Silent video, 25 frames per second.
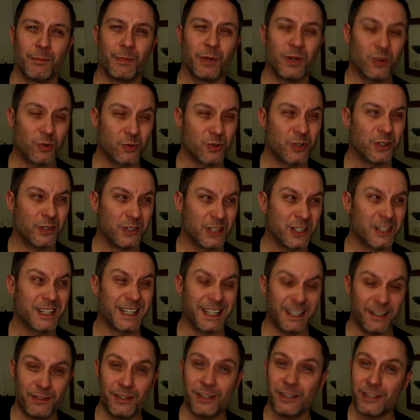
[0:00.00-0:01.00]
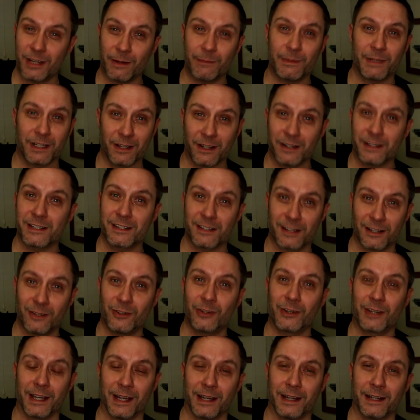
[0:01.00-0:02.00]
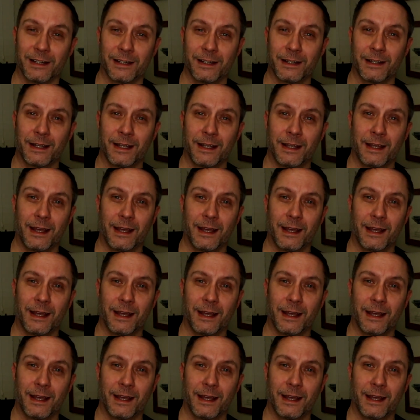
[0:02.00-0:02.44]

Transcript: but also just gives you something nice to look at.